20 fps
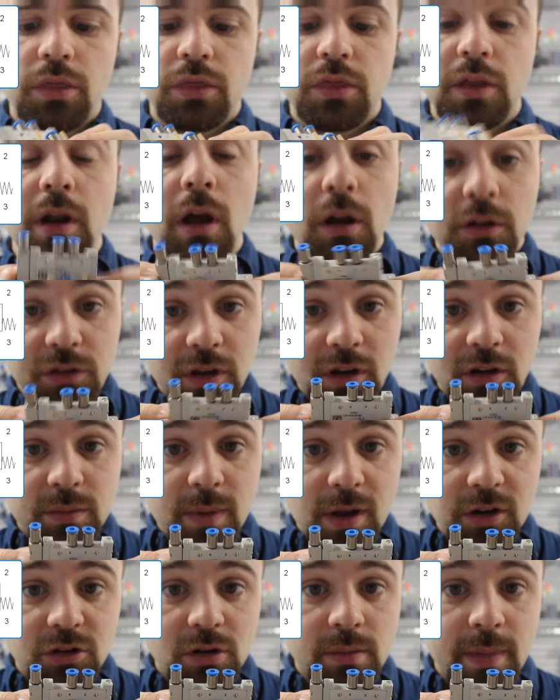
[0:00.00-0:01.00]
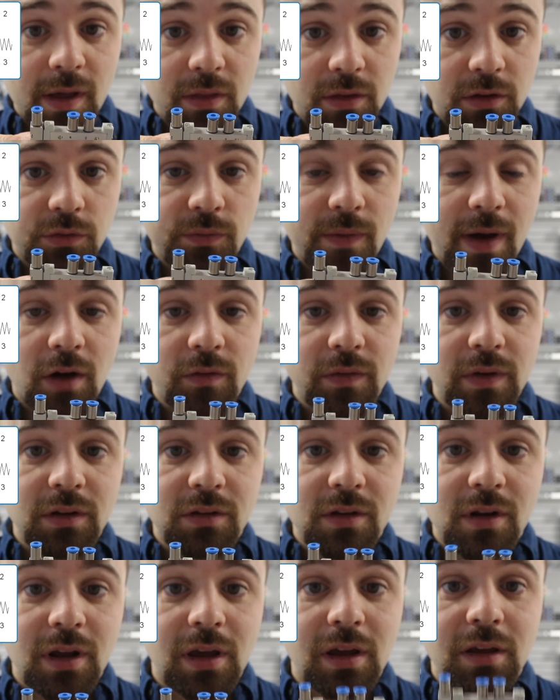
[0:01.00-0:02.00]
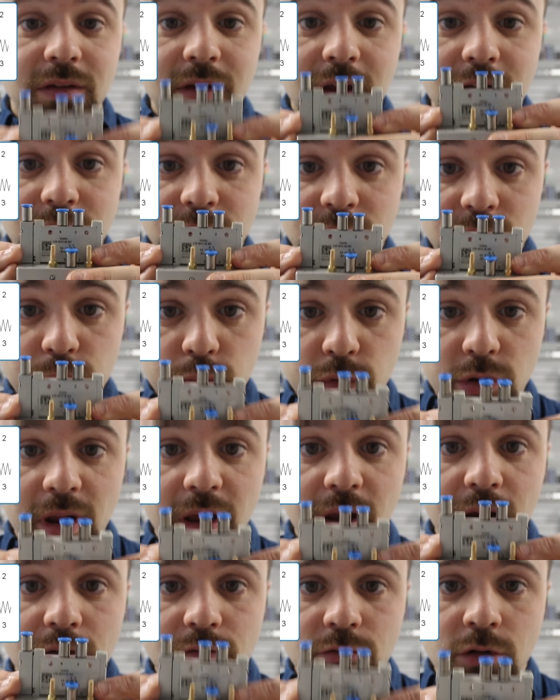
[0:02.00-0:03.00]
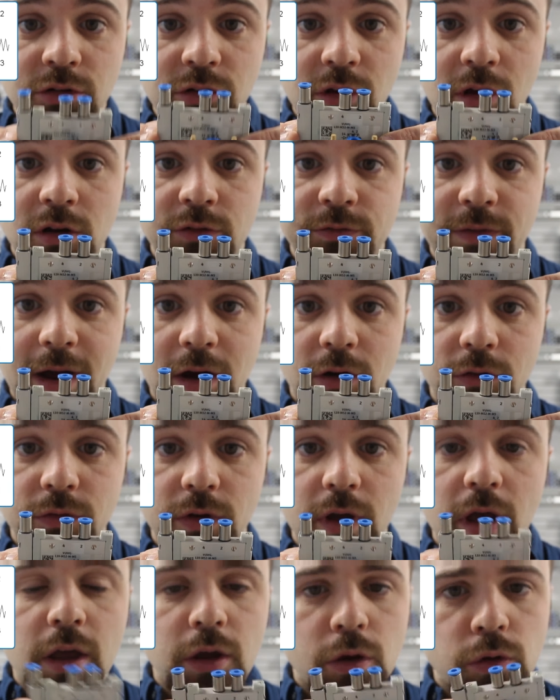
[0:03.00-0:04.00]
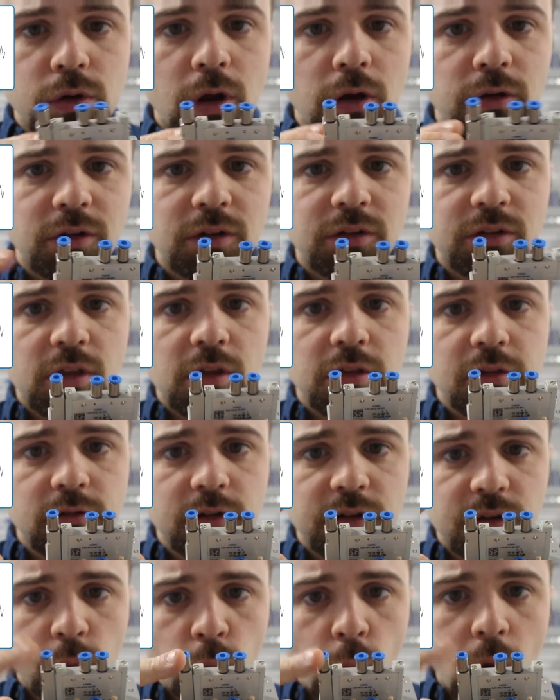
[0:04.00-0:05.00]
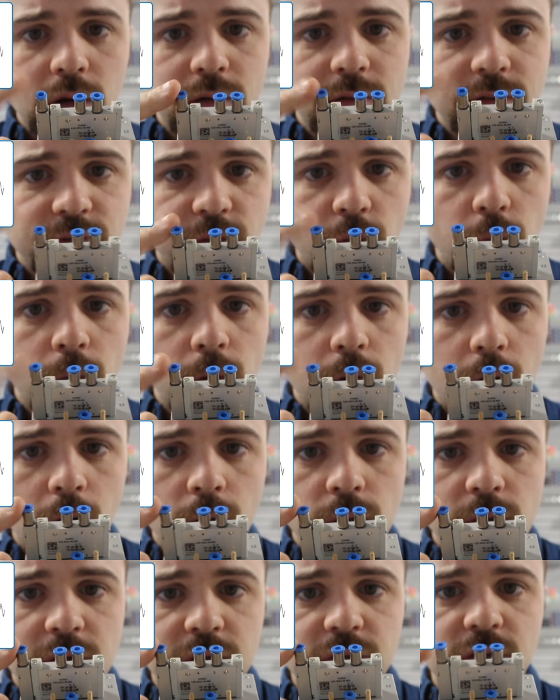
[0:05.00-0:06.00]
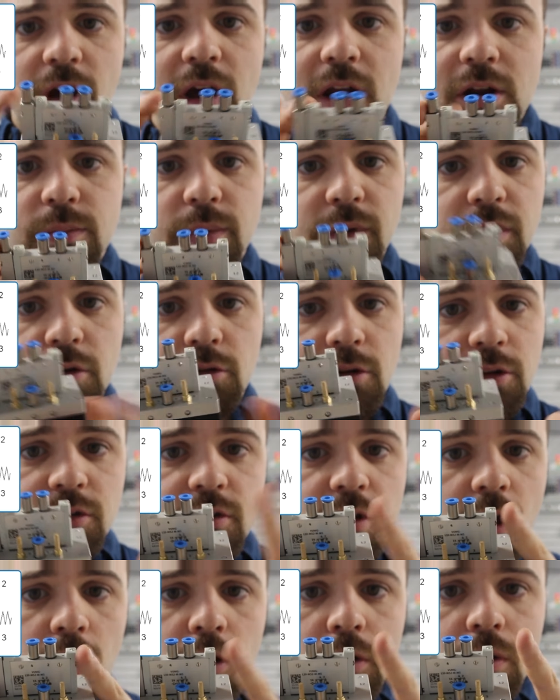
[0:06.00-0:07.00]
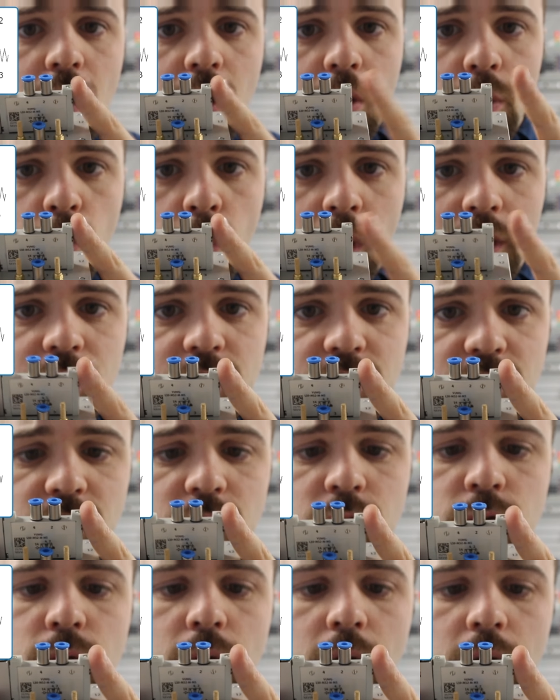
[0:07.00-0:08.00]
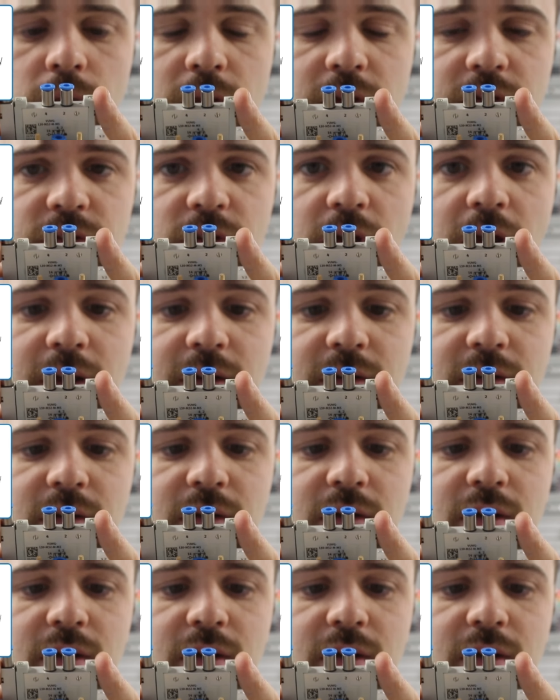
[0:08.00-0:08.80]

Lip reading: The last thing to mention about this valve is that it is a spring return valve. You'll notice that there is a 1-4 on this side, but there is no 1-2 on this side.